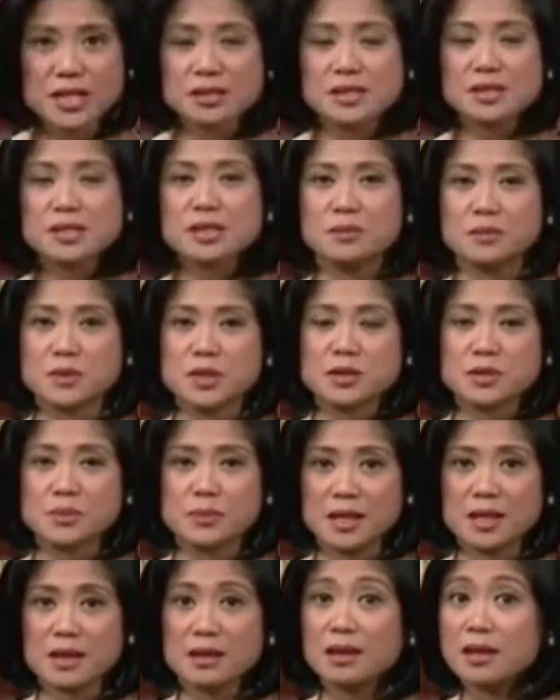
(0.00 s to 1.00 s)
and seems to
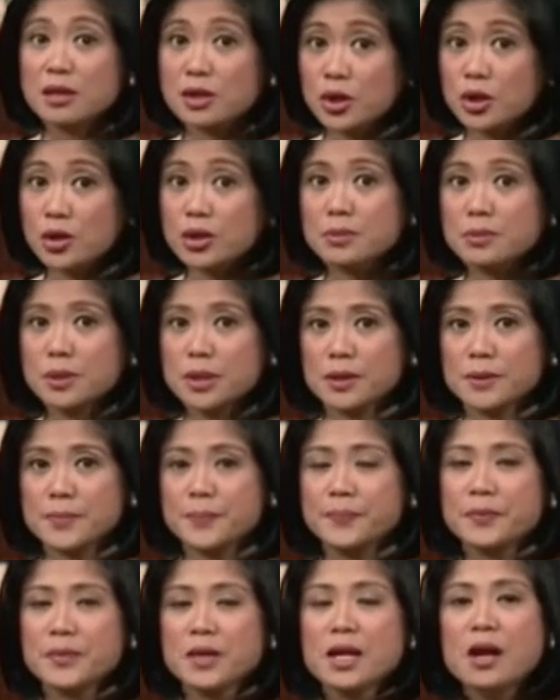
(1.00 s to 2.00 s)
be incurable.
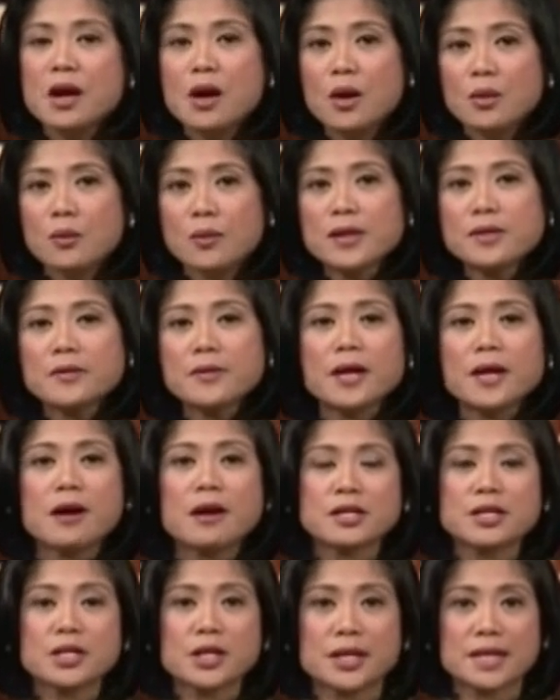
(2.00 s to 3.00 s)
With
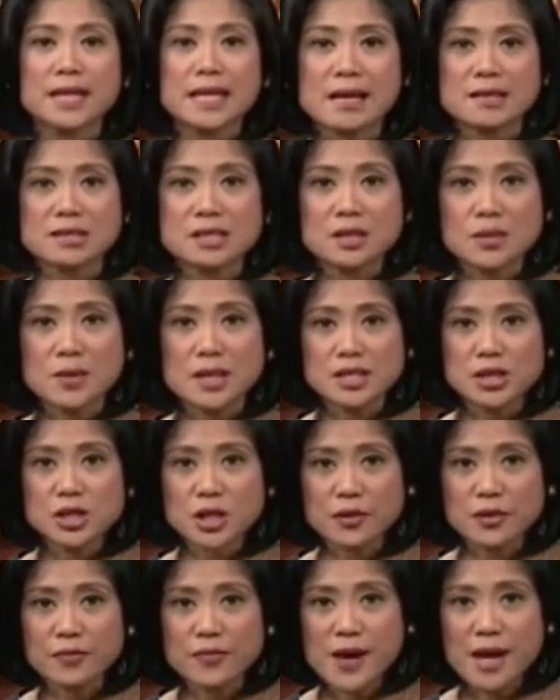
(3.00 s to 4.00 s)
regard to your last
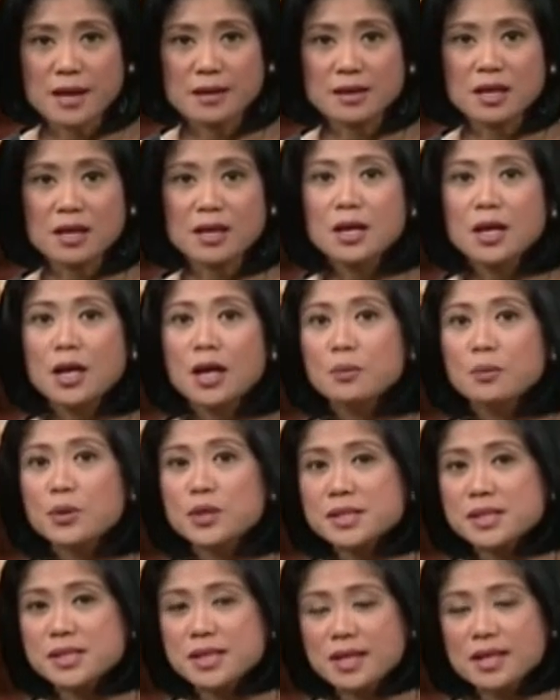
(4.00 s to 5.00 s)
question, Farrah,
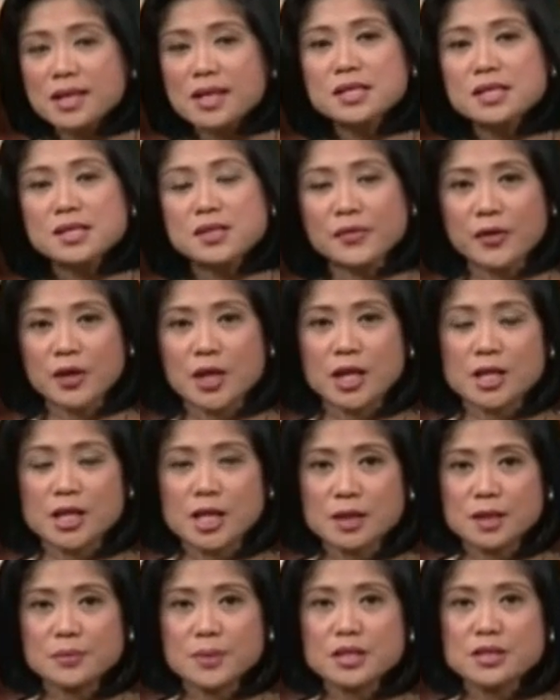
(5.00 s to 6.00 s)
proceedings for
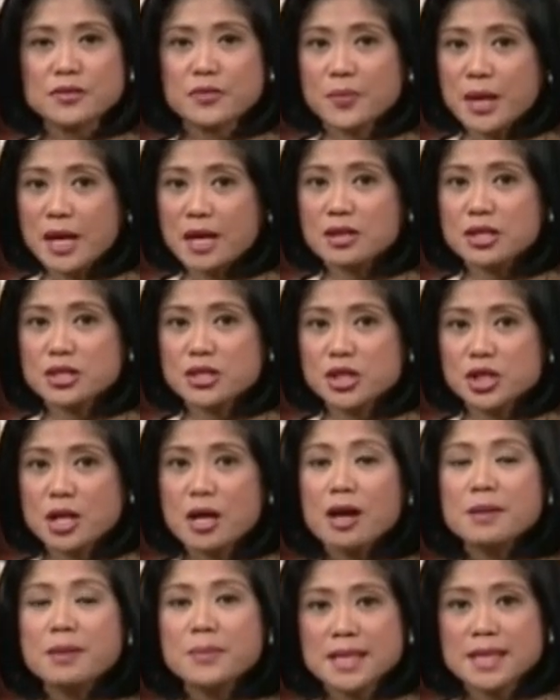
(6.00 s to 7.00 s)
annulment of marriage
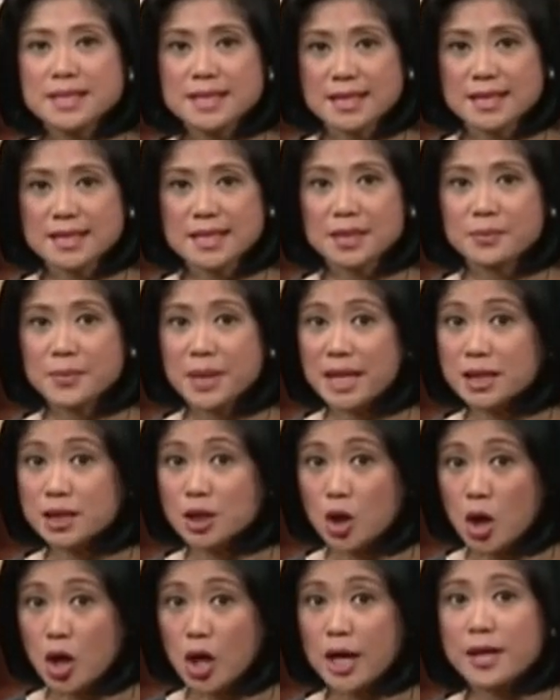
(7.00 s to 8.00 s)
are mandated by
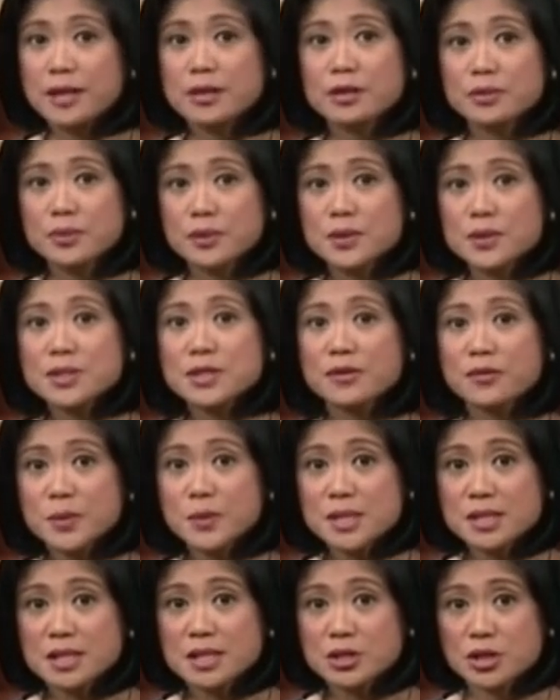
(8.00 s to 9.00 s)
law and the rules of
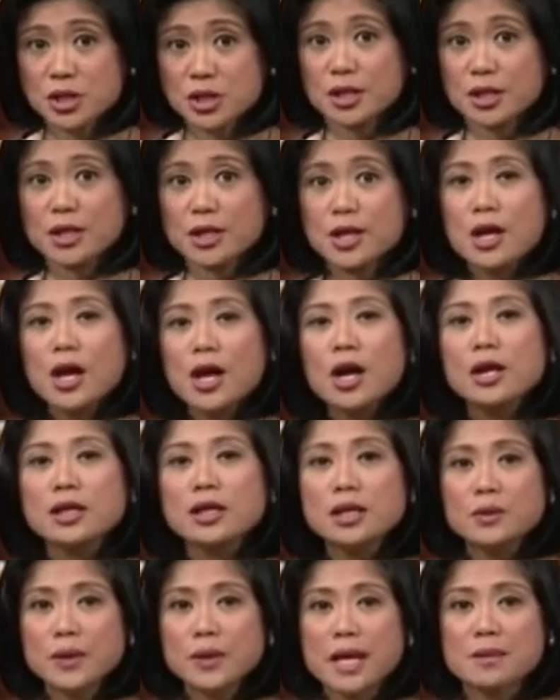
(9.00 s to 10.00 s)
procedure.
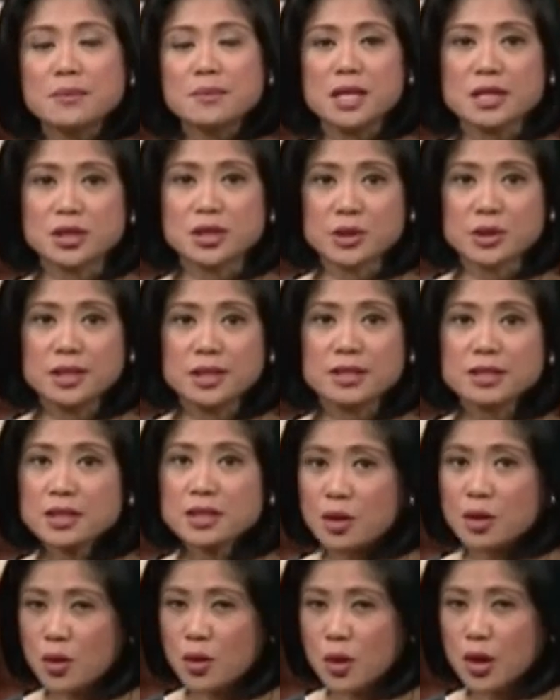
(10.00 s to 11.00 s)
You can be assured that
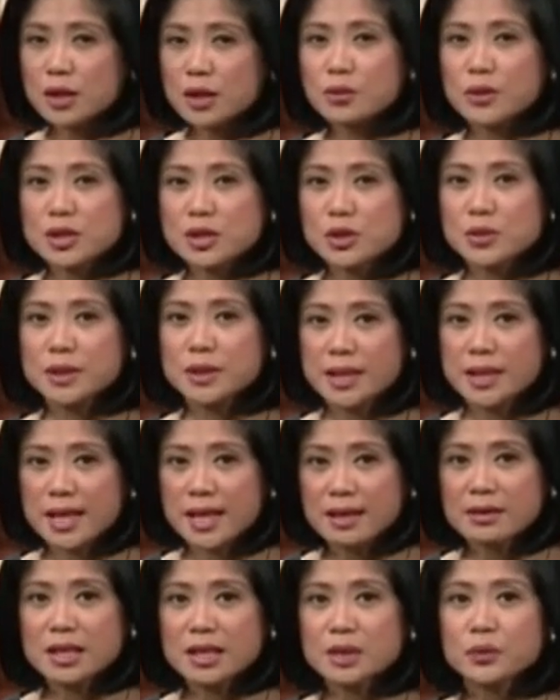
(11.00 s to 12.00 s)
the court which will
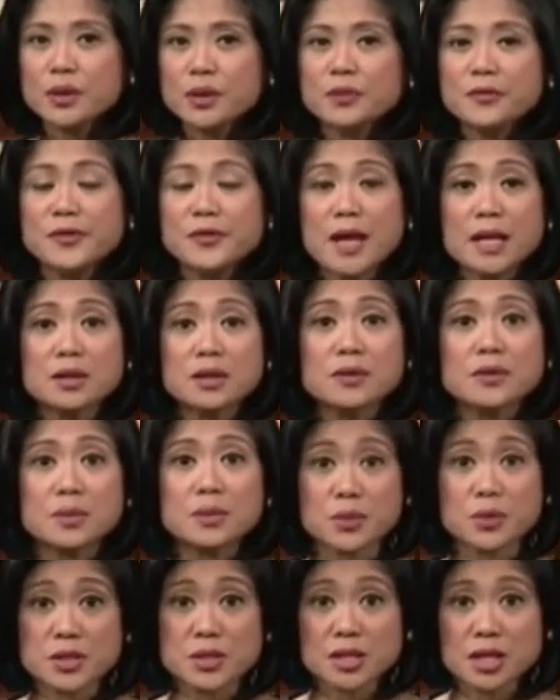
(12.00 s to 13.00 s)
hear it will follow
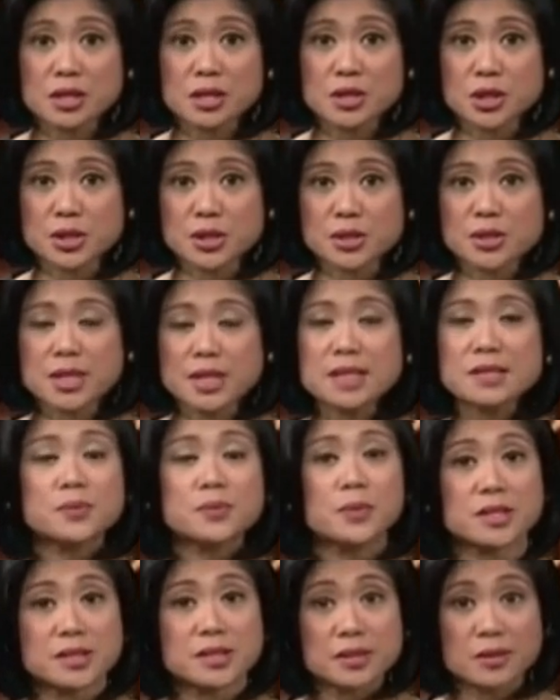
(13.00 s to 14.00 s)
the procedures as
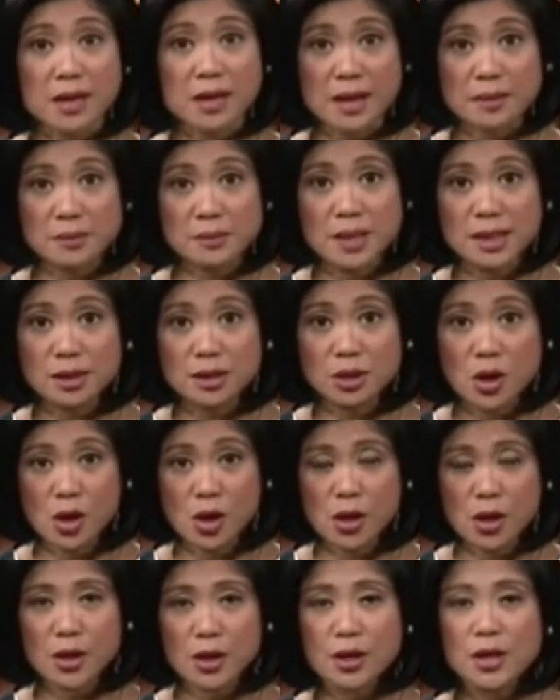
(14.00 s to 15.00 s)
prescribed by
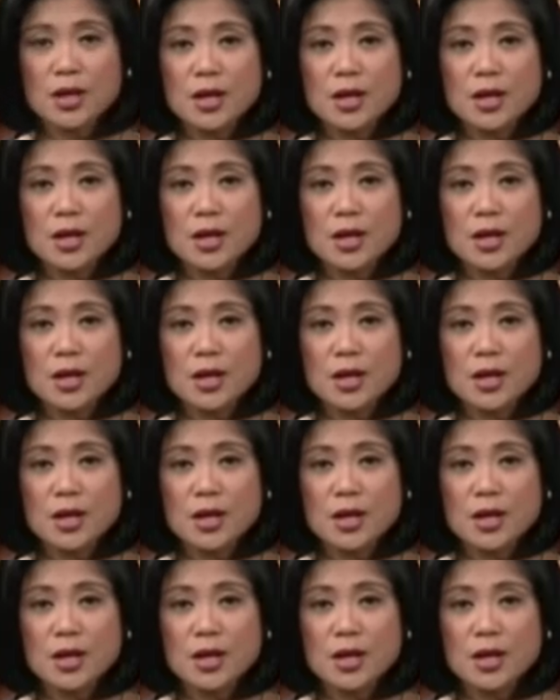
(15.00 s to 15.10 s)
law.